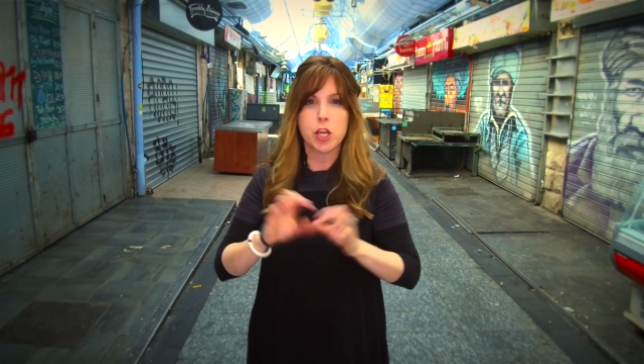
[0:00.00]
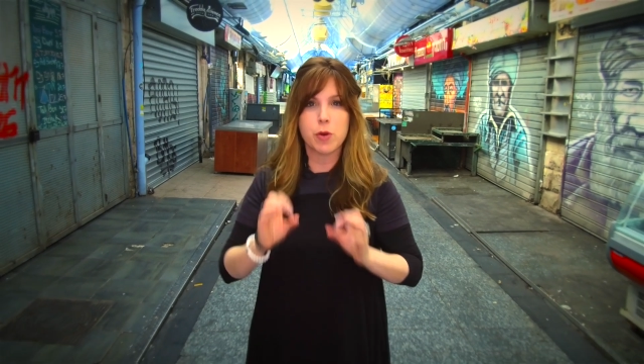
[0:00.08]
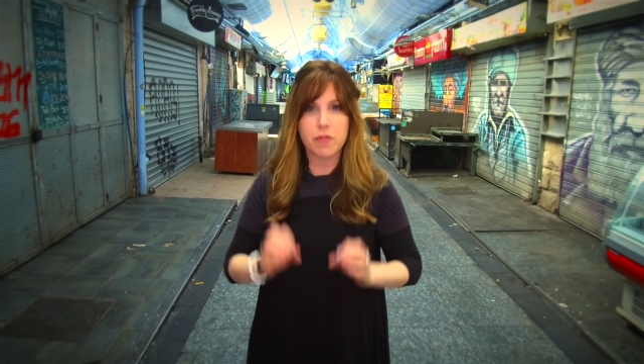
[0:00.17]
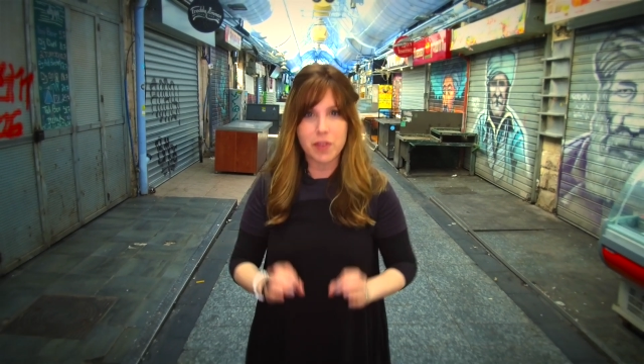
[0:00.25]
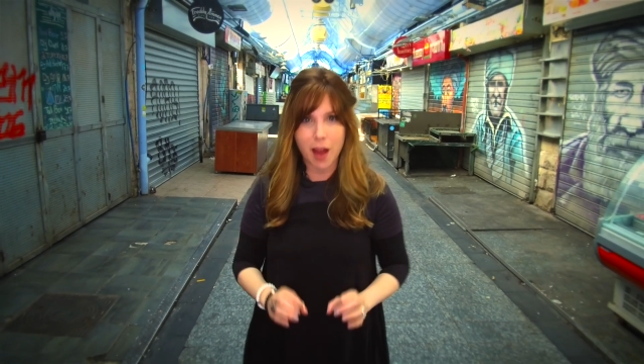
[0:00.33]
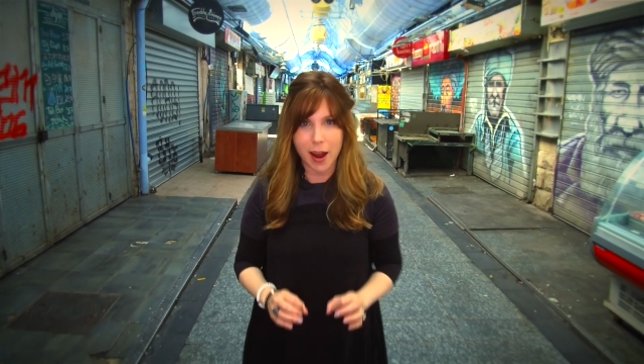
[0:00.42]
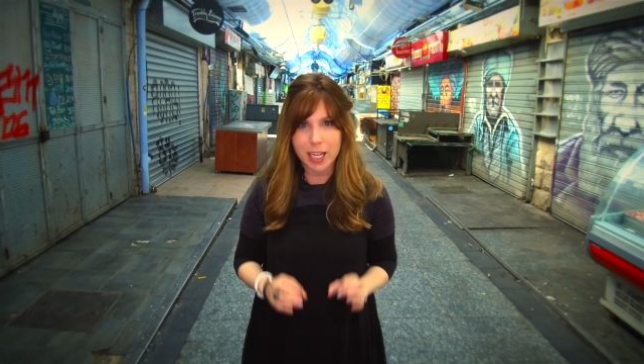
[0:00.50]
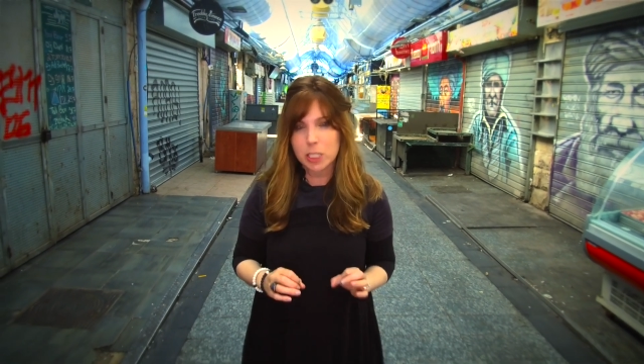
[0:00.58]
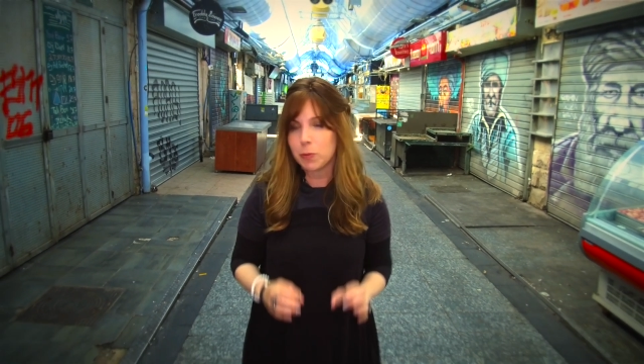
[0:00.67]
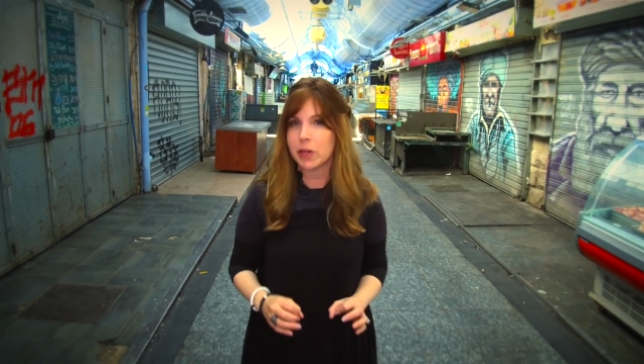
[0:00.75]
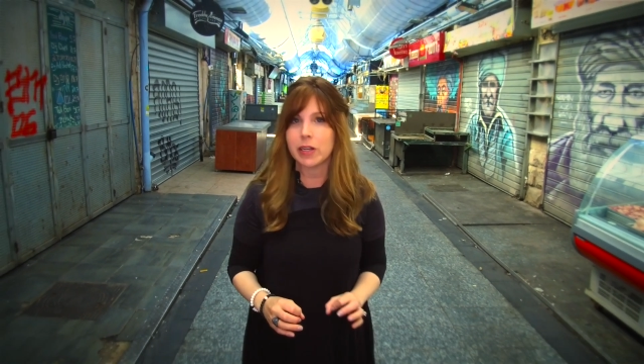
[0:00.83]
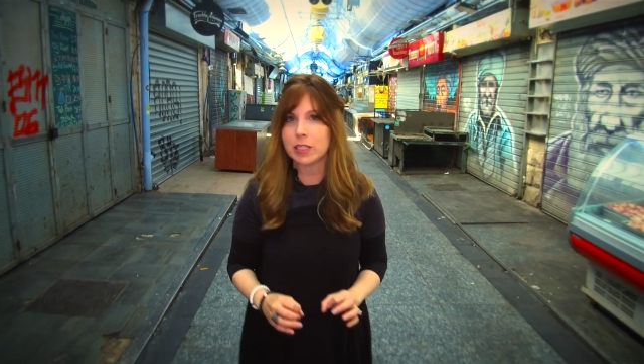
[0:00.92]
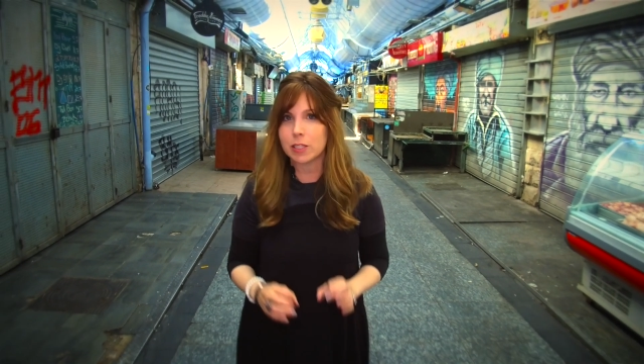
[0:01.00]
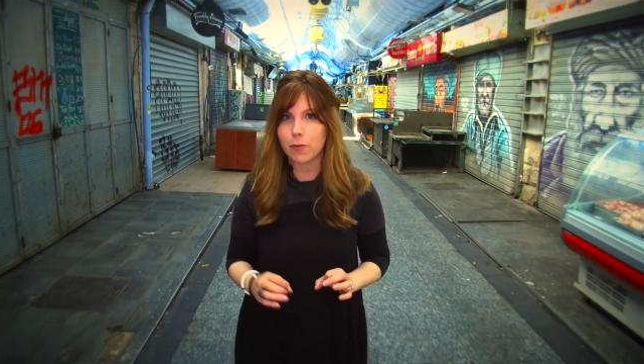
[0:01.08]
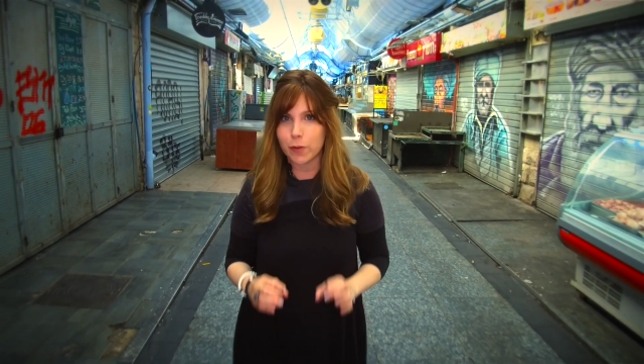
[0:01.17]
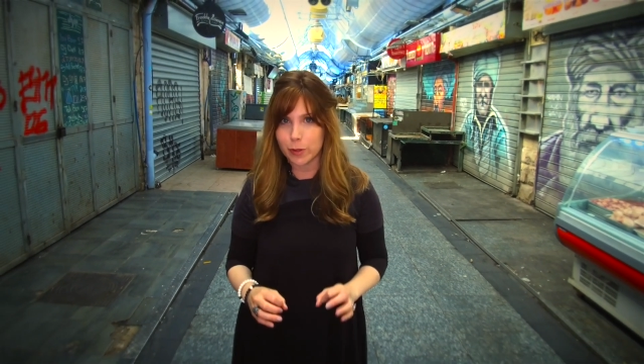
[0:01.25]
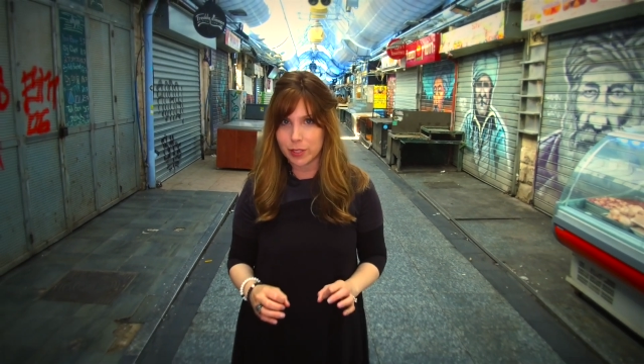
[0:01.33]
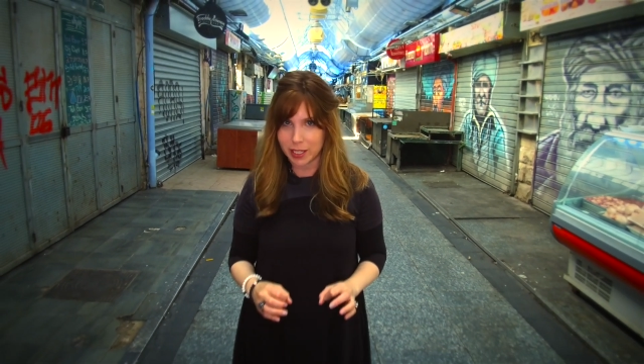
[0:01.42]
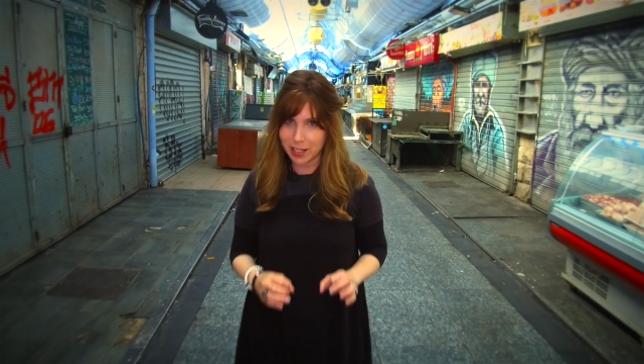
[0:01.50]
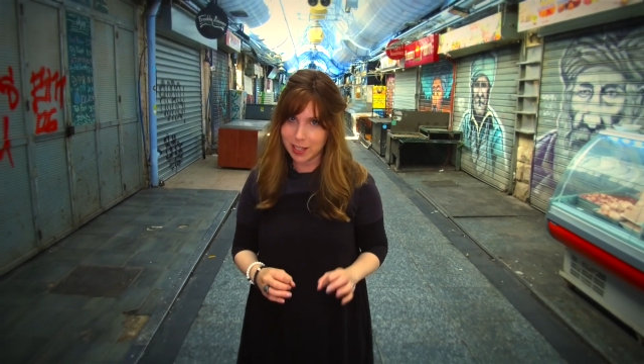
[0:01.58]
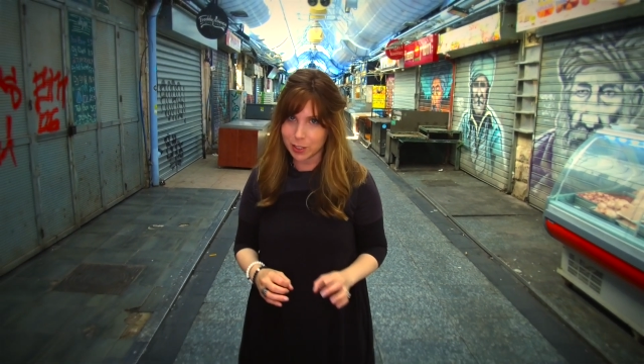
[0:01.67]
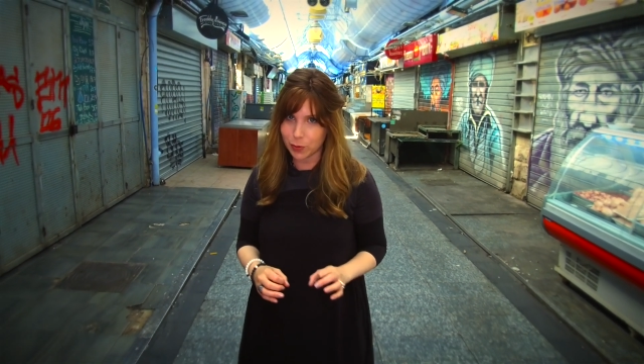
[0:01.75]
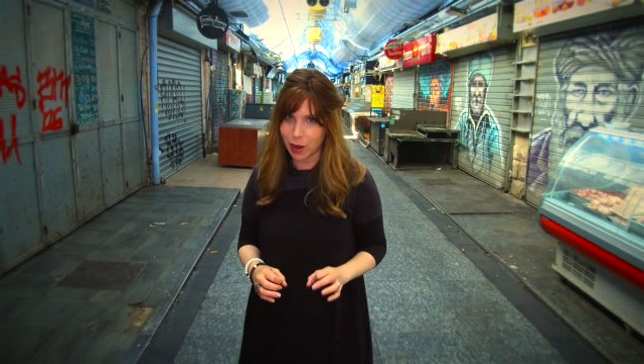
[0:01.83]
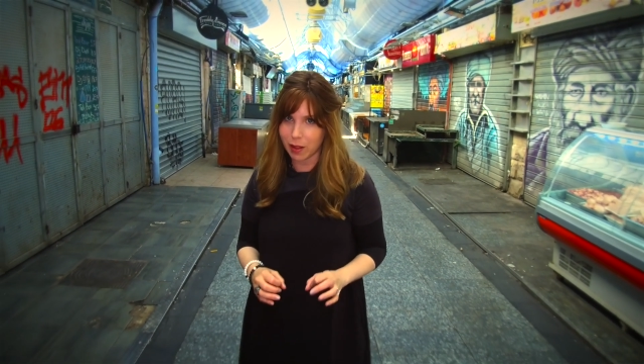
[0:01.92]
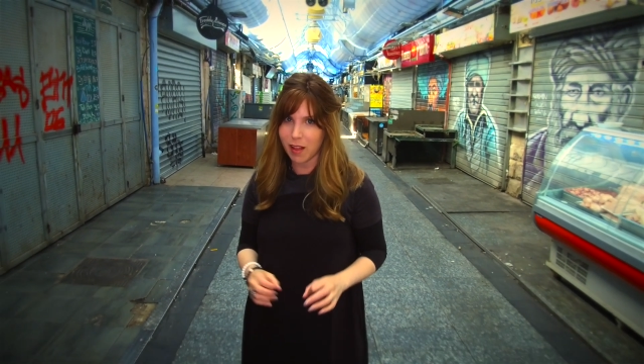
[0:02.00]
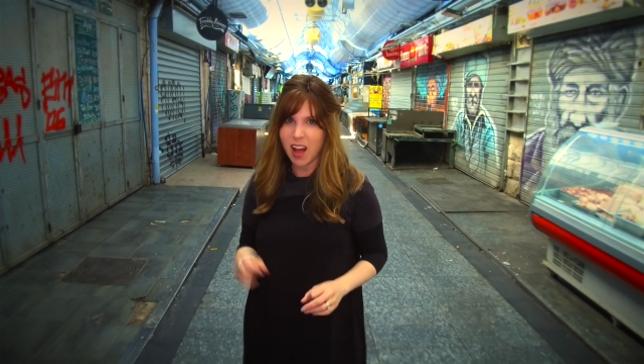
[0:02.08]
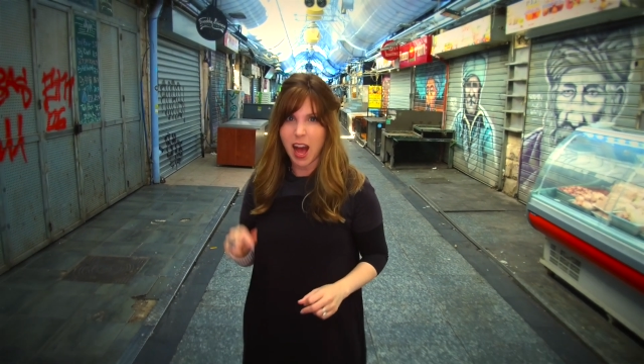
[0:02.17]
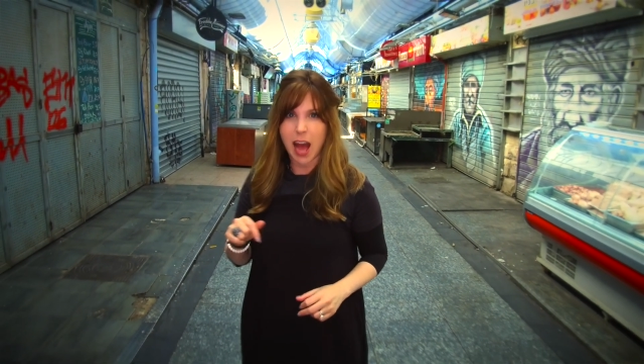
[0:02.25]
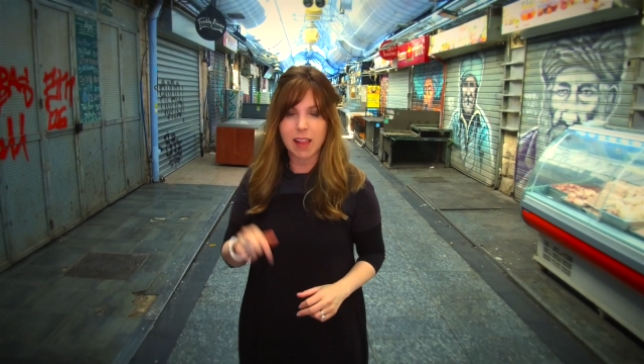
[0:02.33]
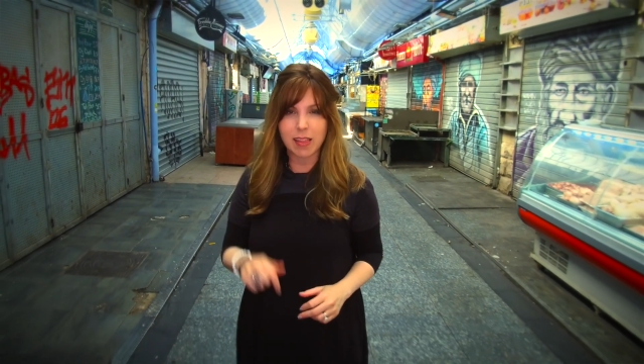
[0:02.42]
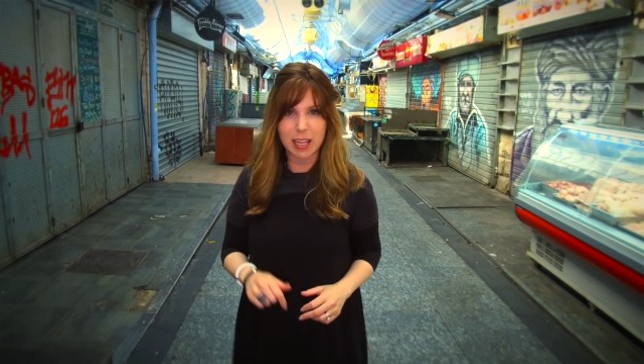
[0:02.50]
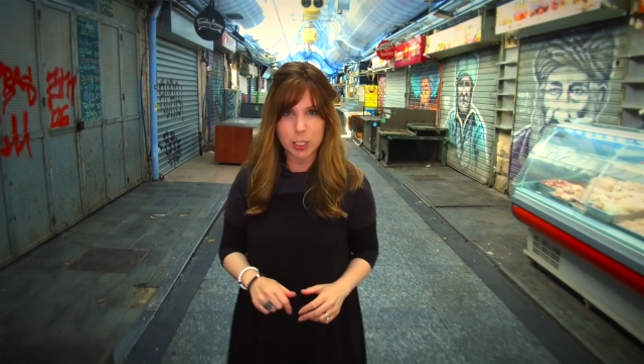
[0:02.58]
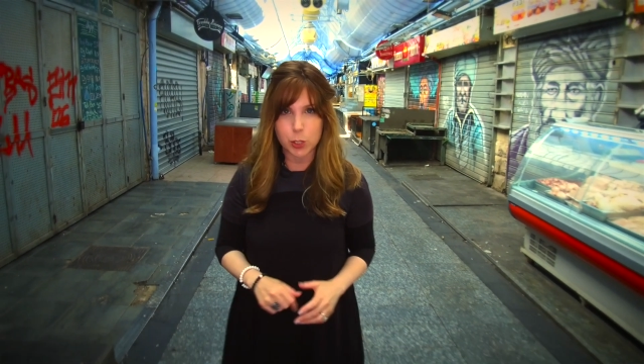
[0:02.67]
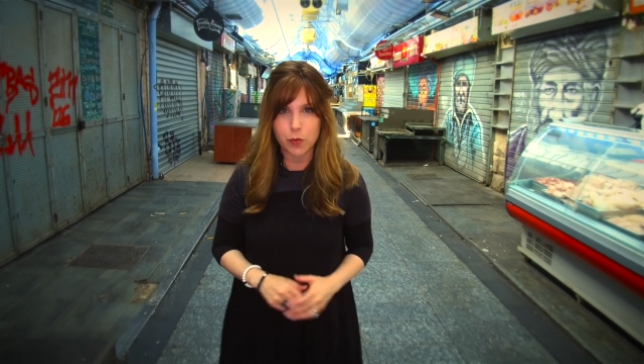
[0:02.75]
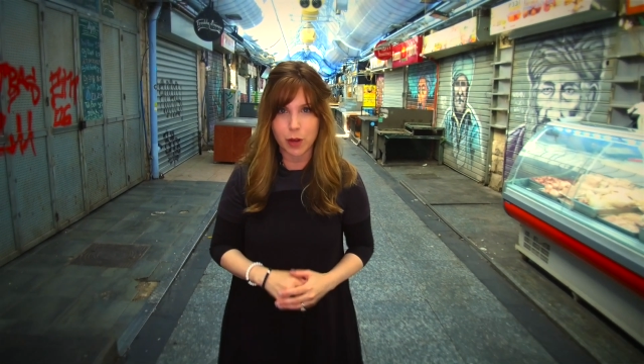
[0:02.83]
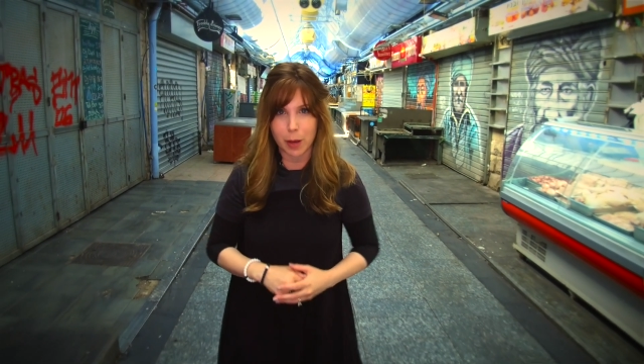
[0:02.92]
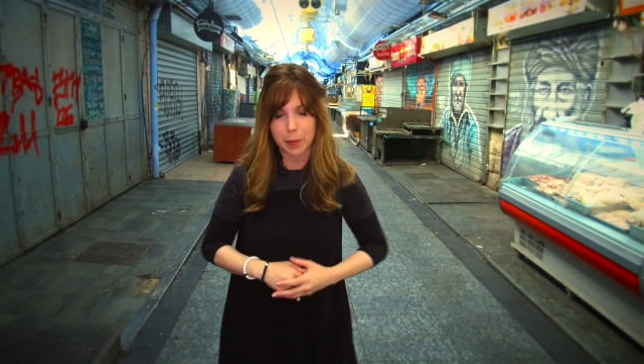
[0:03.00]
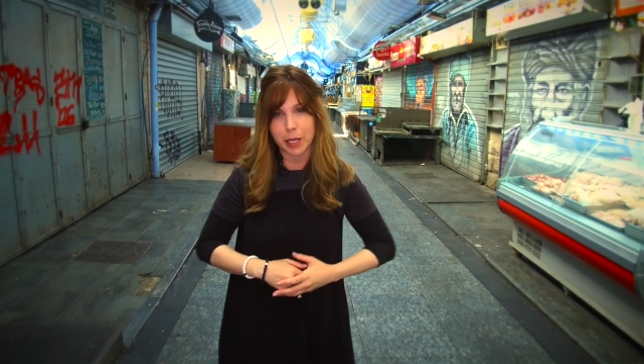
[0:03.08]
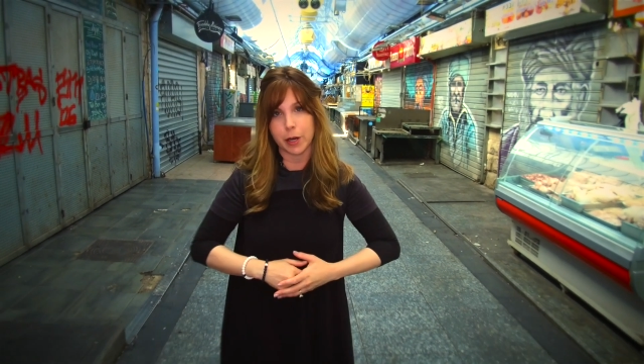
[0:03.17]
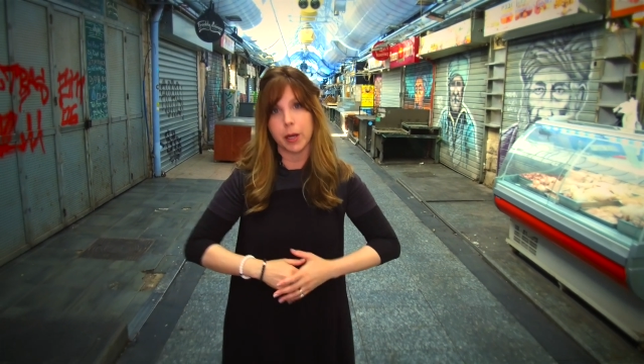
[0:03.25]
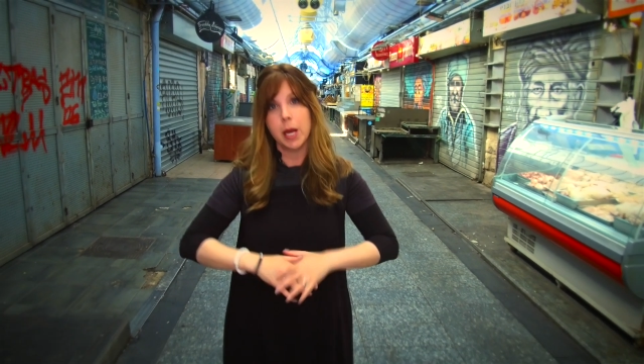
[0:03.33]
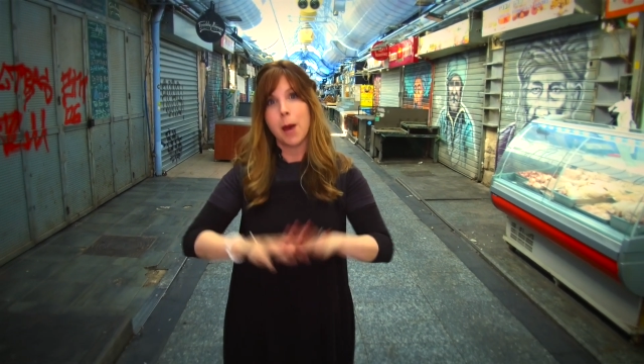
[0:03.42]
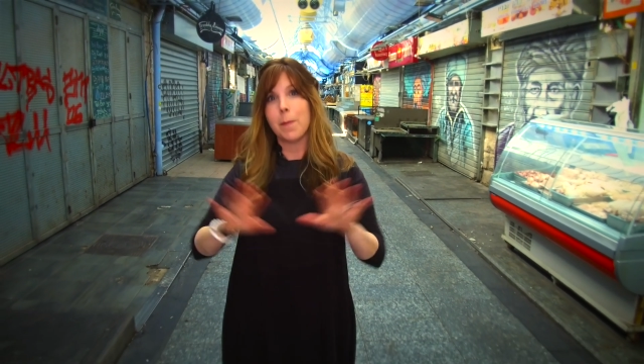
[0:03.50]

You have not experienced the food scene in Israel unless you've come here.